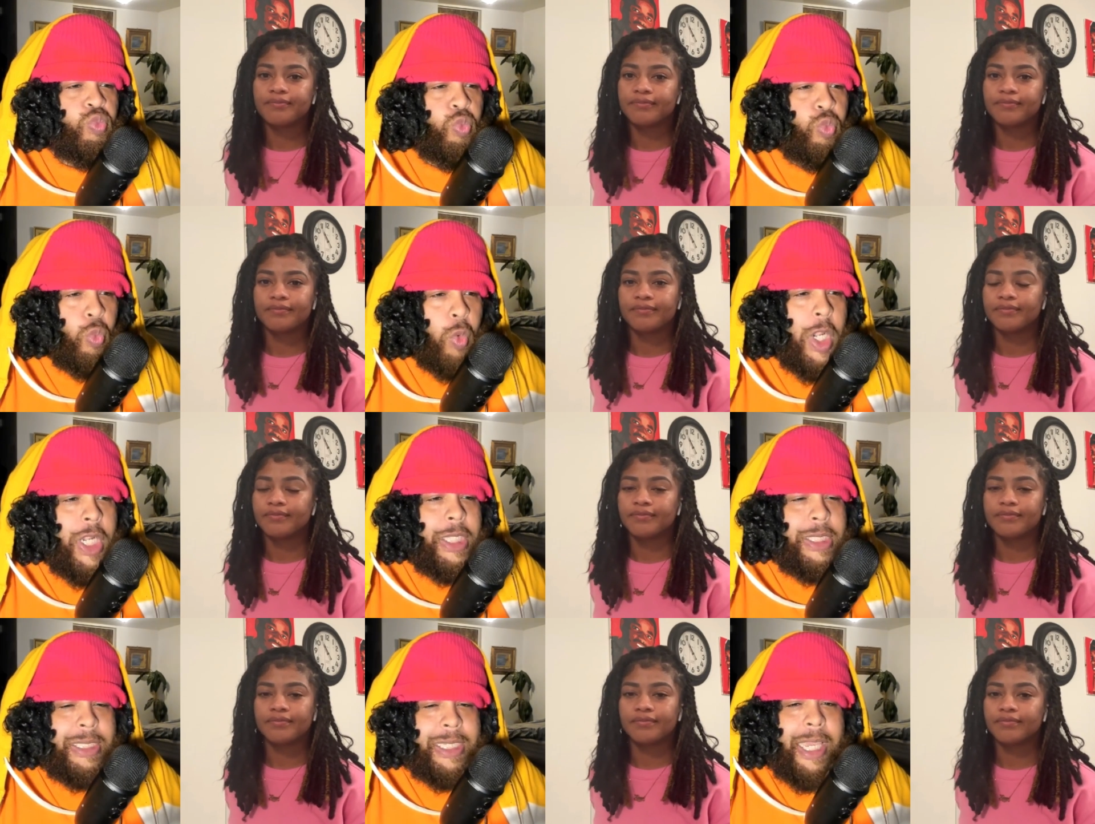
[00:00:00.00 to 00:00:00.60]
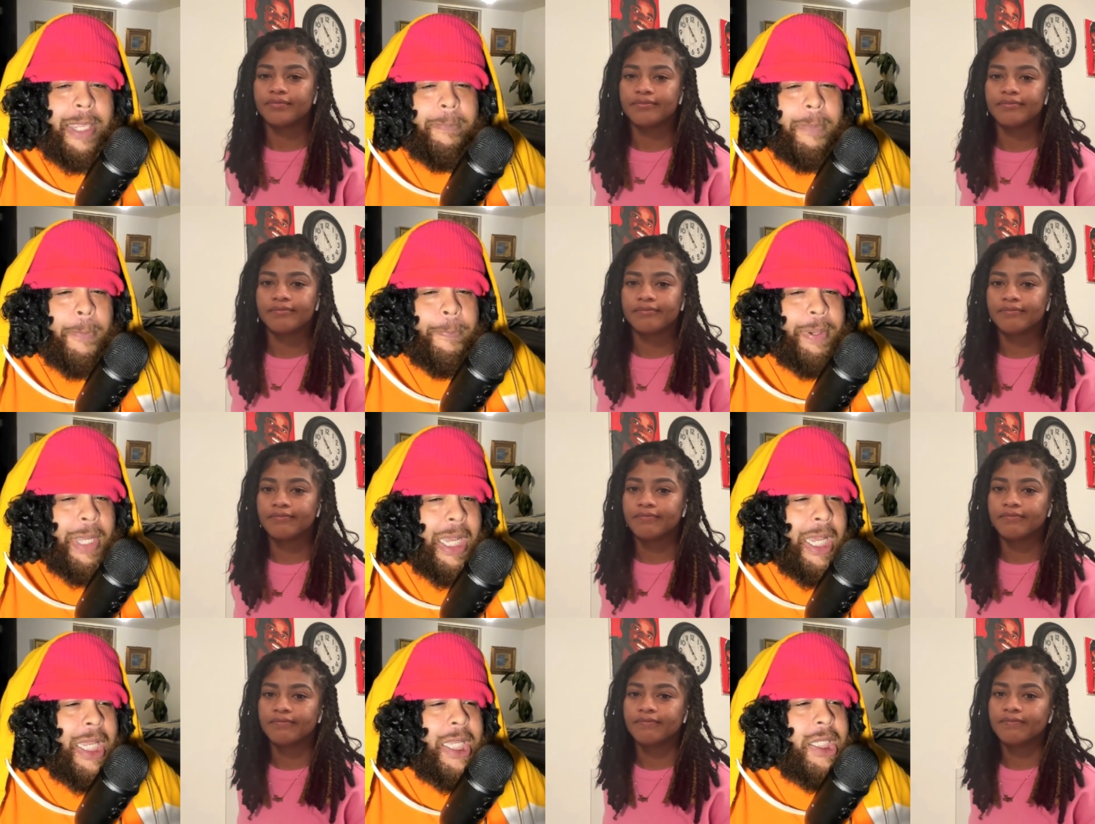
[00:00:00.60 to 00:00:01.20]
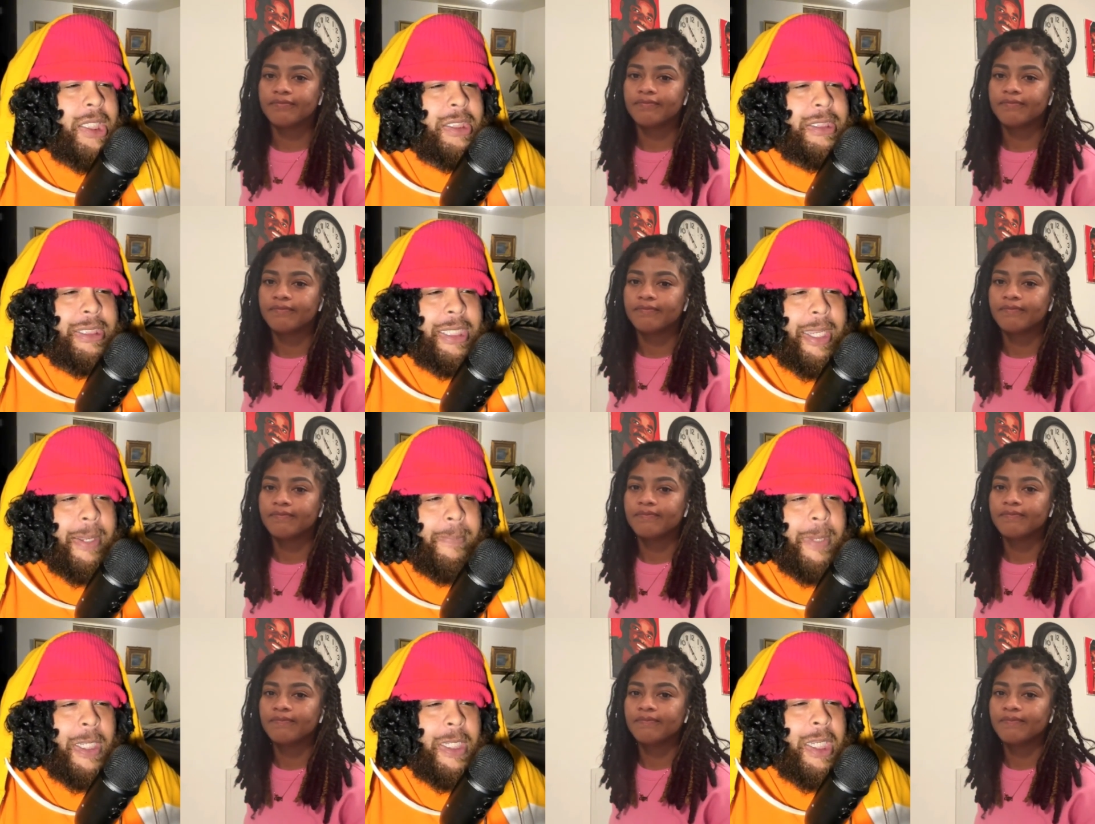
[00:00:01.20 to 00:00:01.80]
Speaker 1: What type of pie is
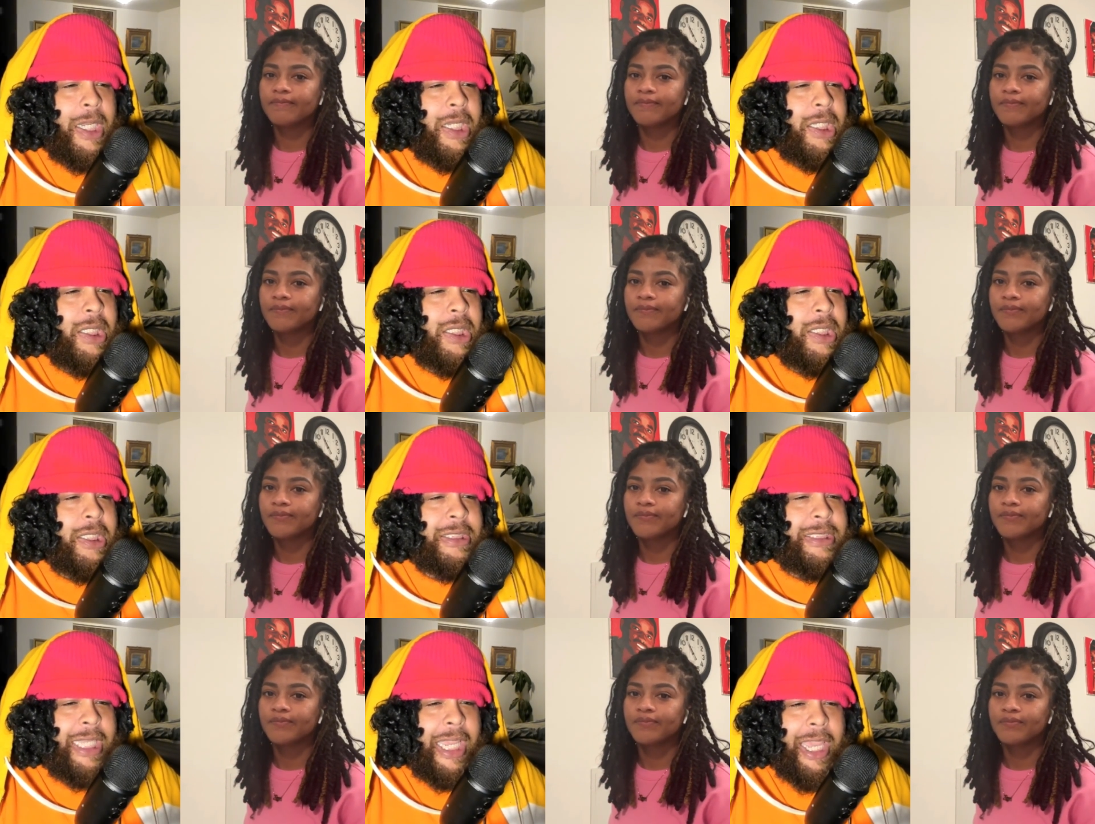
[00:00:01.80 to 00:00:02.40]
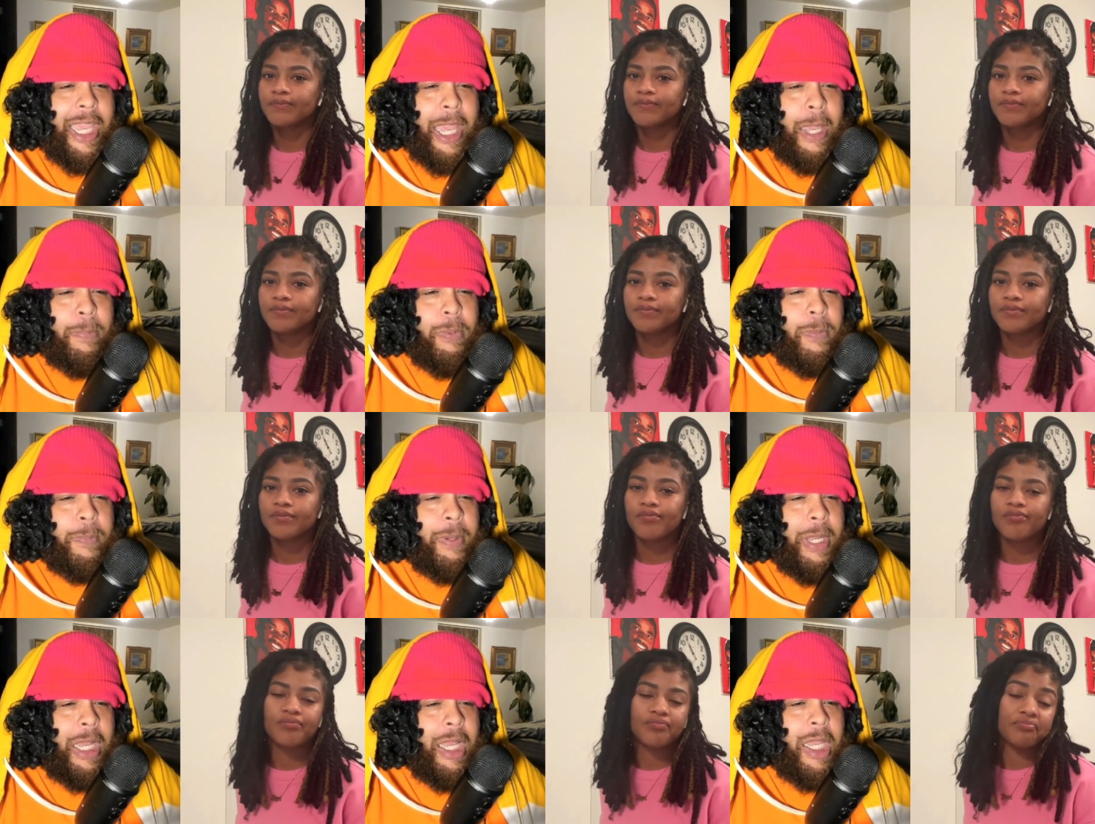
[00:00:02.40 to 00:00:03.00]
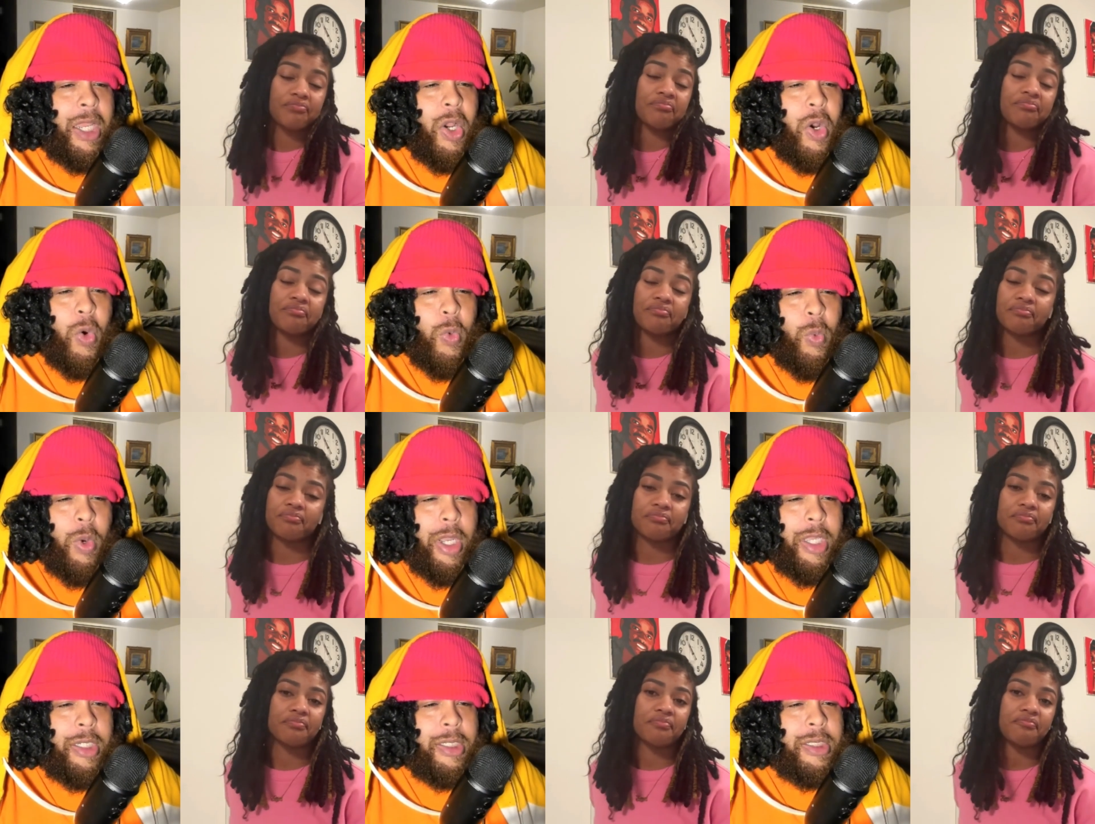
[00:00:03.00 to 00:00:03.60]
that, my guy? Is that apple pie or
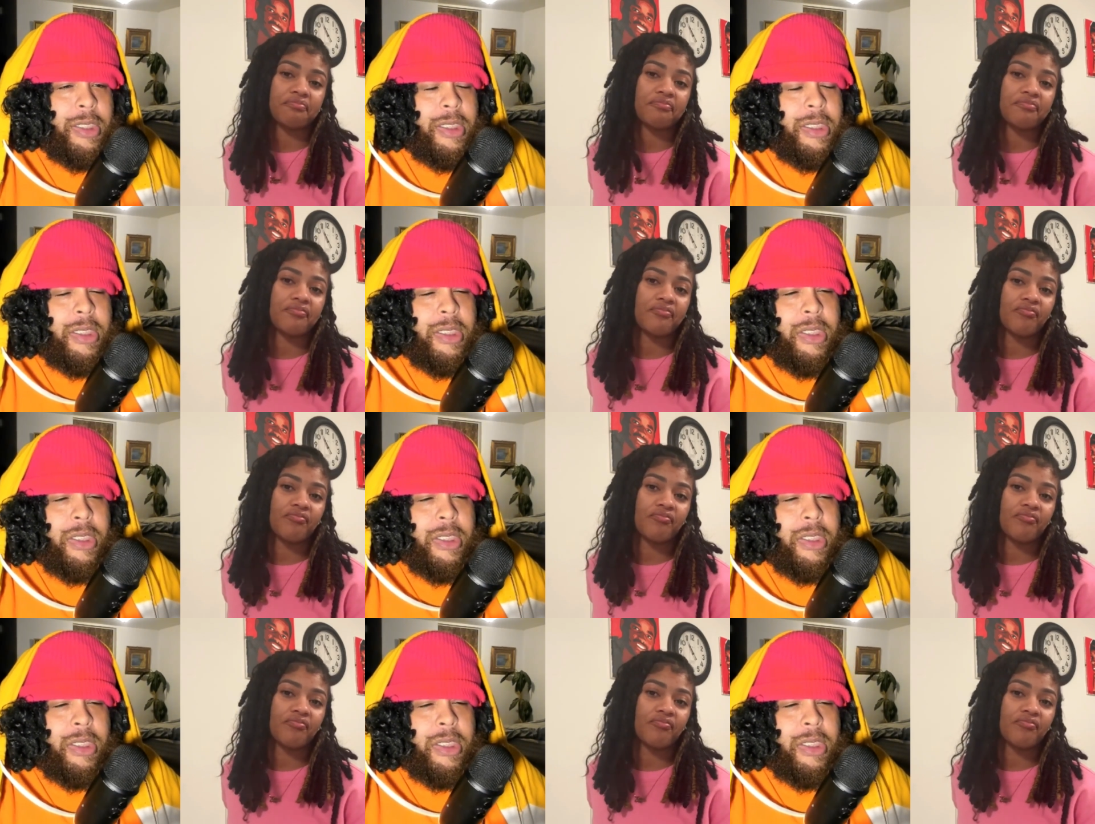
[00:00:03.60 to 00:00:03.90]
what?